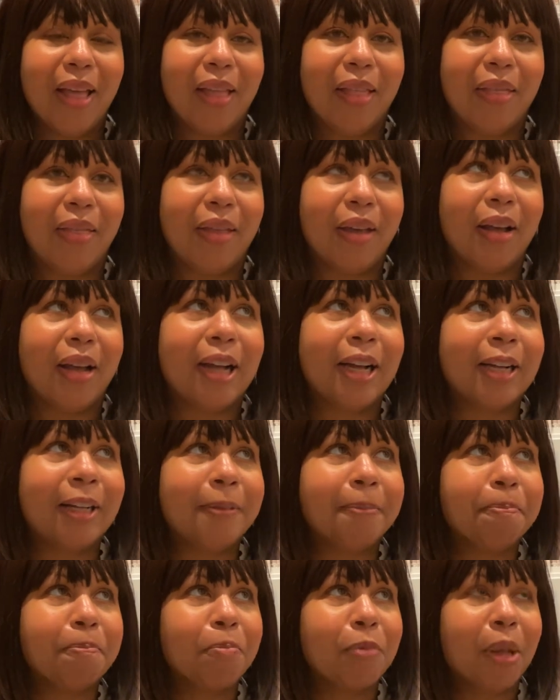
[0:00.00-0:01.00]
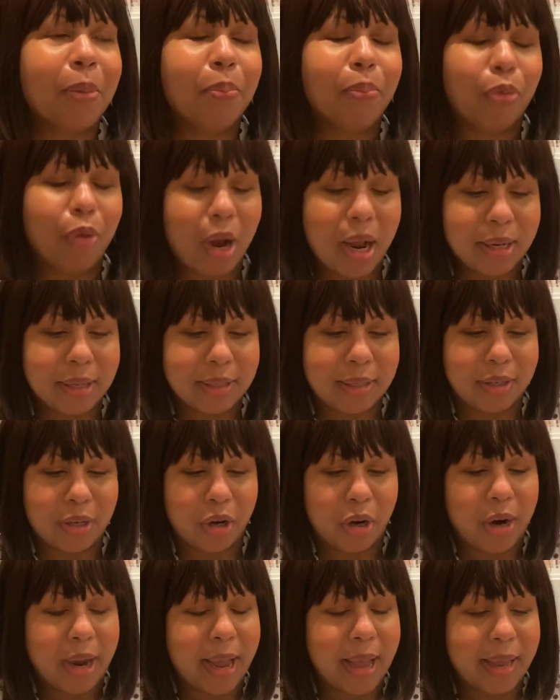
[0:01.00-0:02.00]
the
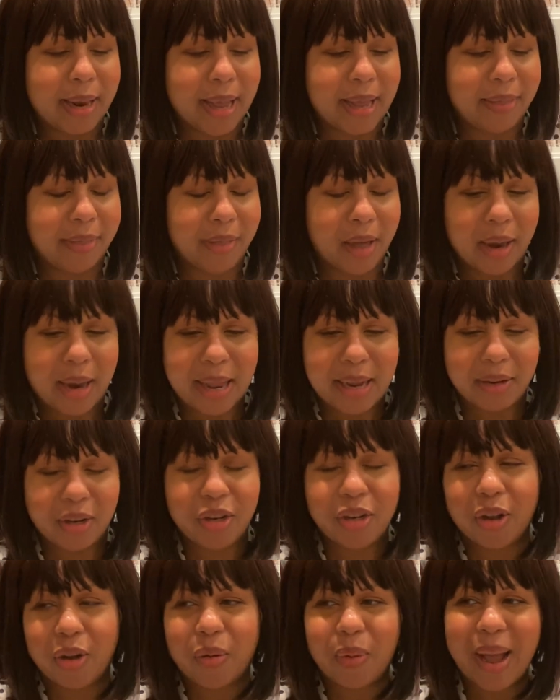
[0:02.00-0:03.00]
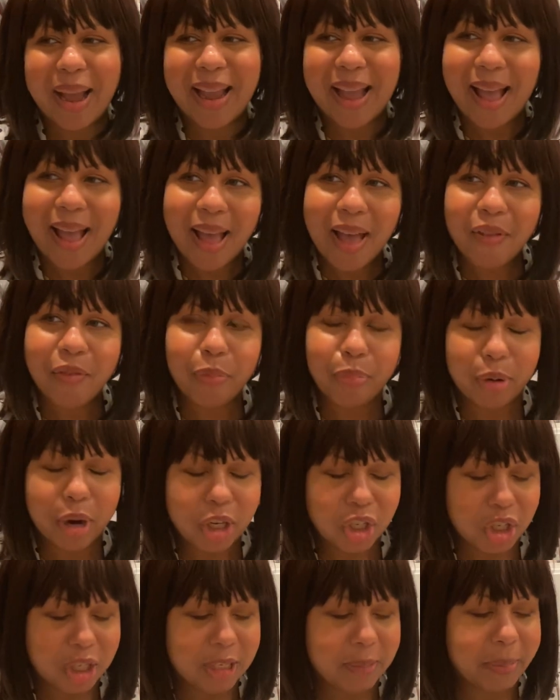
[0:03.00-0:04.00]
bronzer, and I thought I have
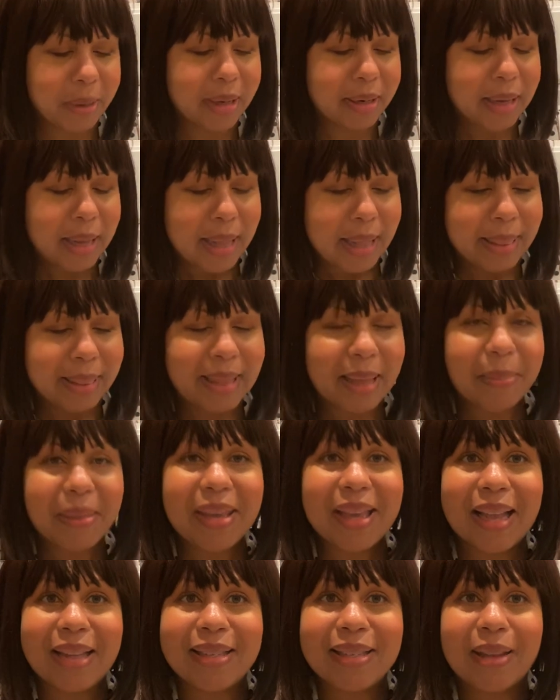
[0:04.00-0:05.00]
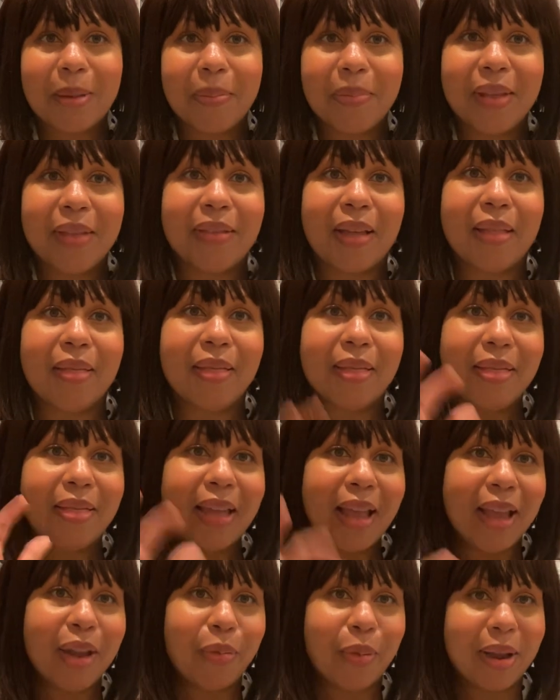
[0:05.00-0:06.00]
brushes, but let me get something that
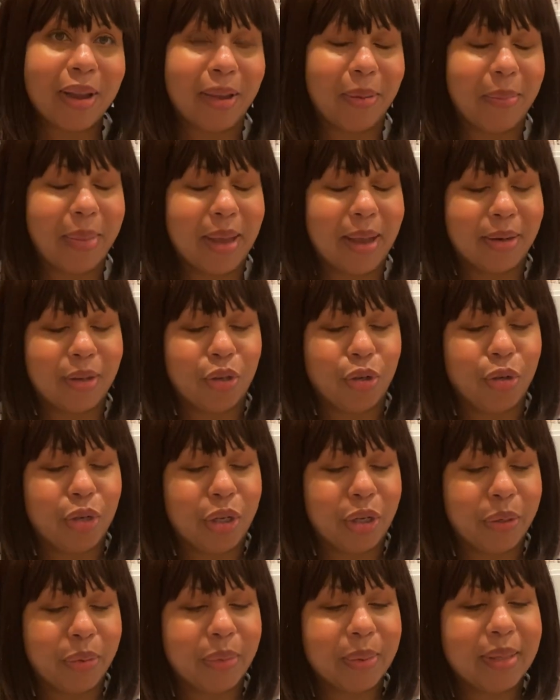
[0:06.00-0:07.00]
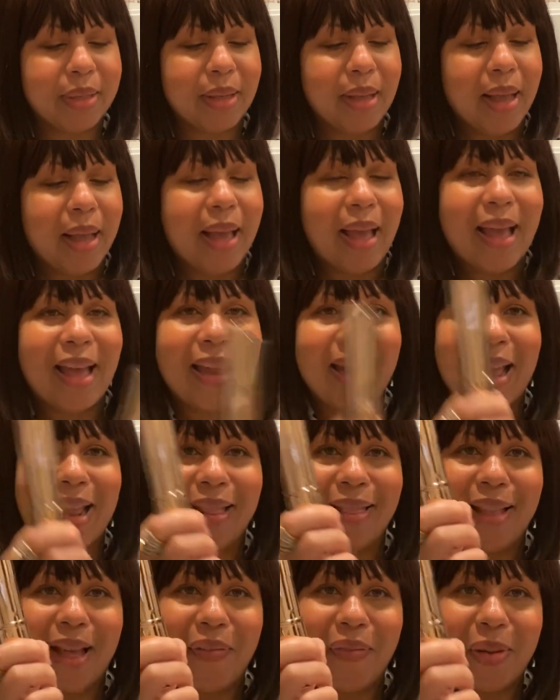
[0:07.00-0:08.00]
they recommend you use. And I
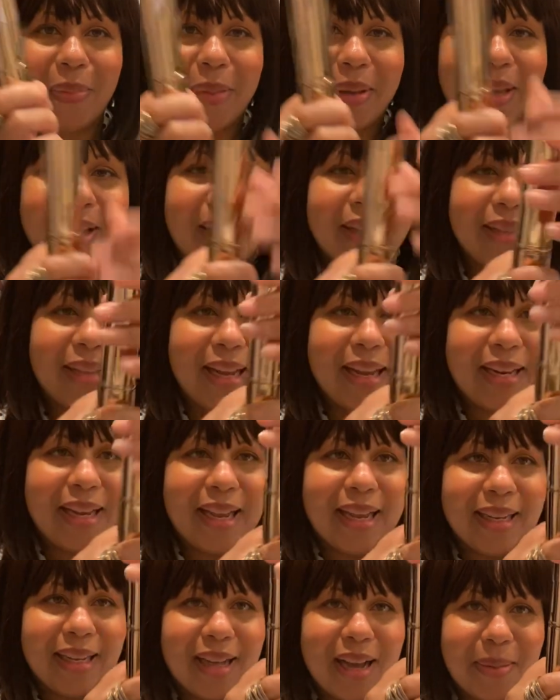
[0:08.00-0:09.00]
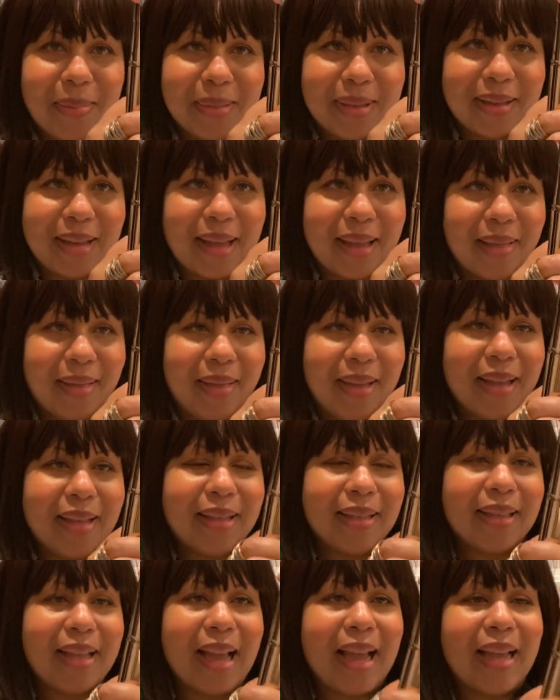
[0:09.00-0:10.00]
love it because it comes like
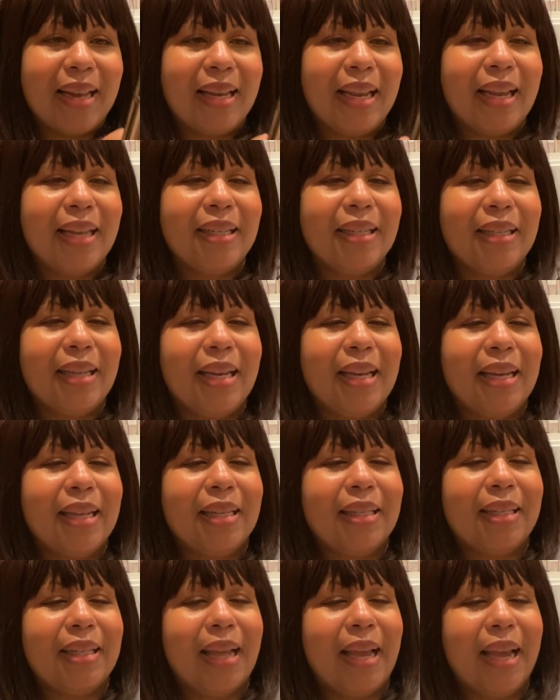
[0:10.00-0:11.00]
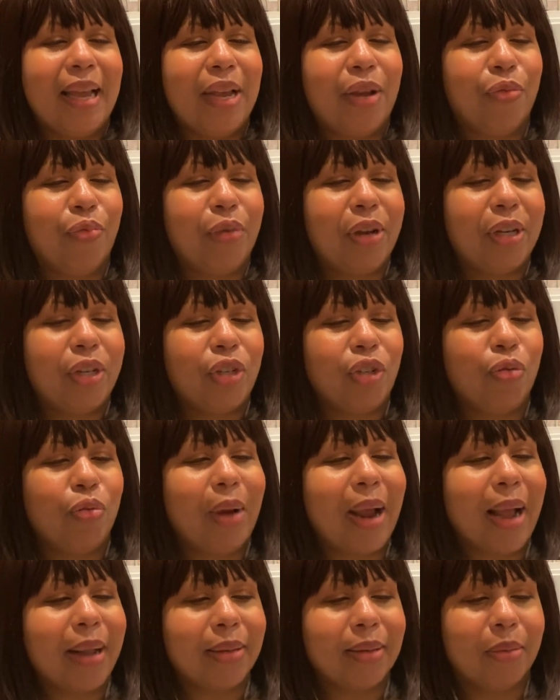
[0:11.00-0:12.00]
this, and it is a
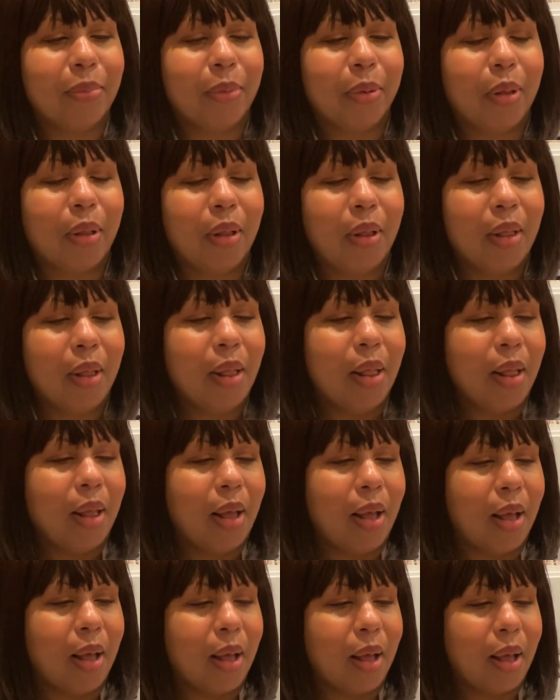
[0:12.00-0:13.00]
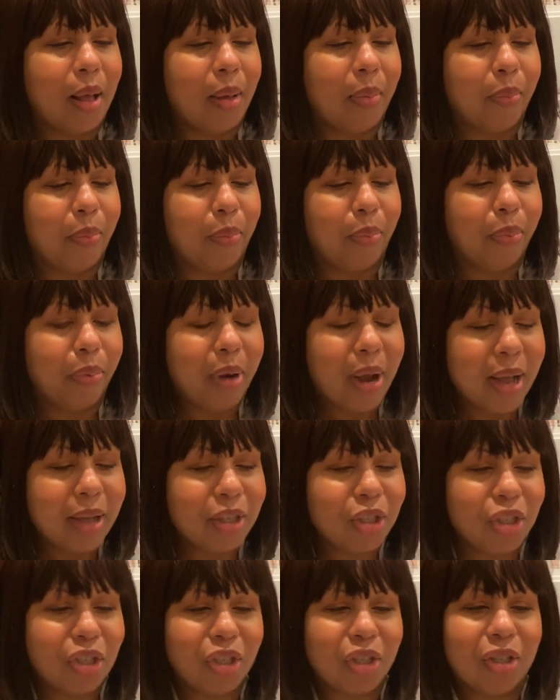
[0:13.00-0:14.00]
retractable
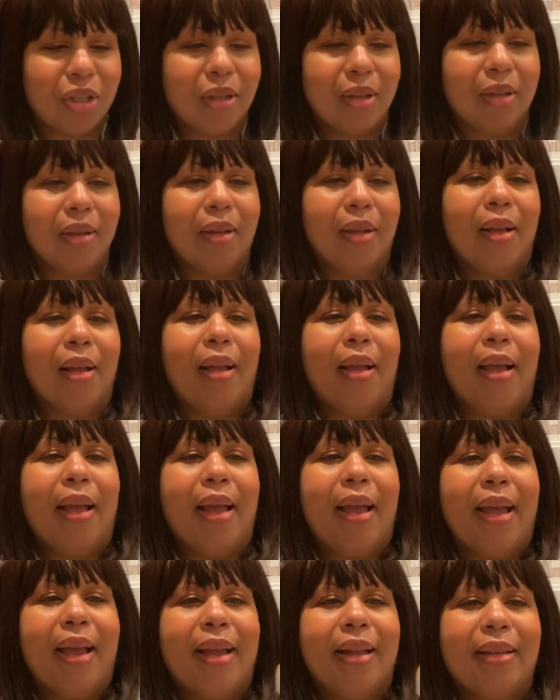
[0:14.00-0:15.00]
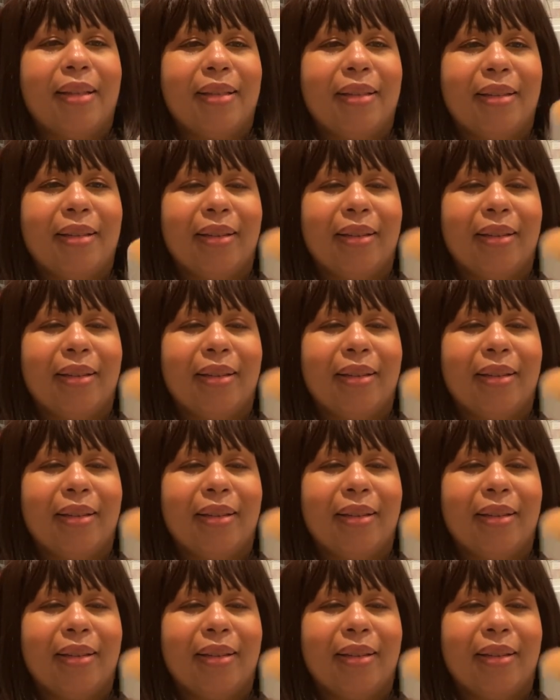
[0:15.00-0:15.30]
brush, and it